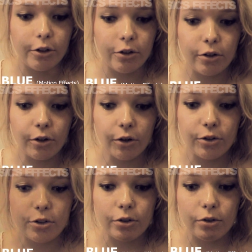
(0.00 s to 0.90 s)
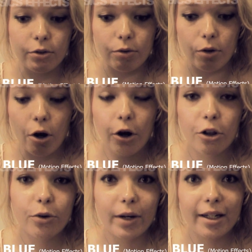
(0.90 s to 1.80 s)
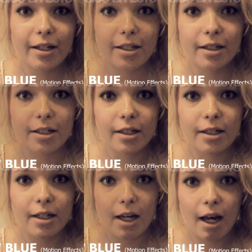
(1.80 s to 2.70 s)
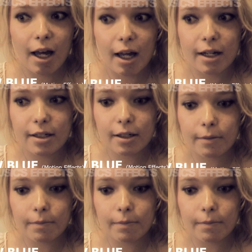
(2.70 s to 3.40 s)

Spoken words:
You go to Earthquake and